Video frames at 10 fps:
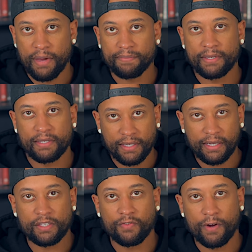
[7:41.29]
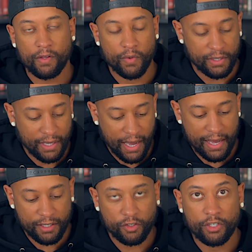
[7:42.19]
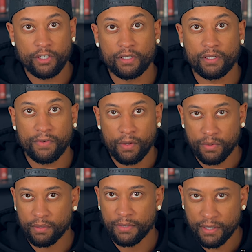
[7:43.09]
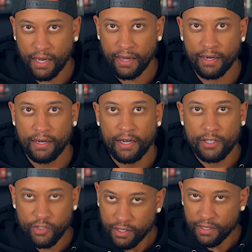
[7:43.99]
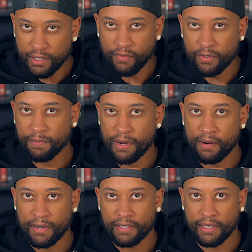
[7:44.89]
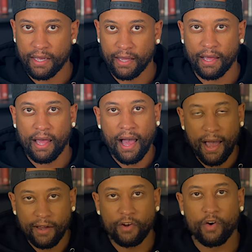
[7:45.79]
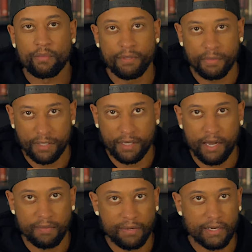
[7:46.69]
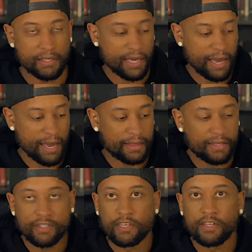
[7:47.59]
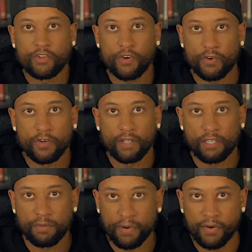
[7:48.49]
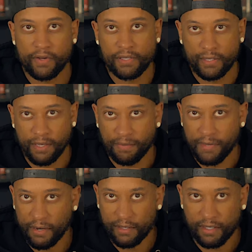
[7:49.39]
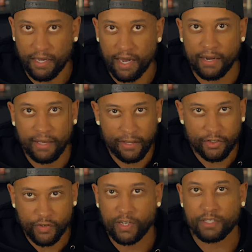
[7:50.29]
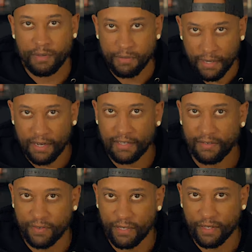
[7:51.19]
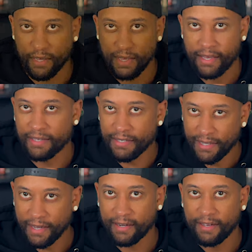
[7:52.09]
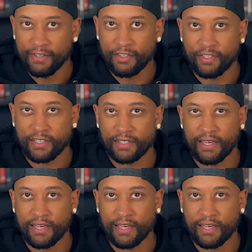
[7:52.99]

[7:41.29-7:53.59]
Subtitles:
Baptist sent his followers to ask Jesus if he was the Messiah, Jesus didn't respond by saying, "I know I'm the Messiah because I had this internal experience deep down inside, and trust me because of it." Instead, Jesus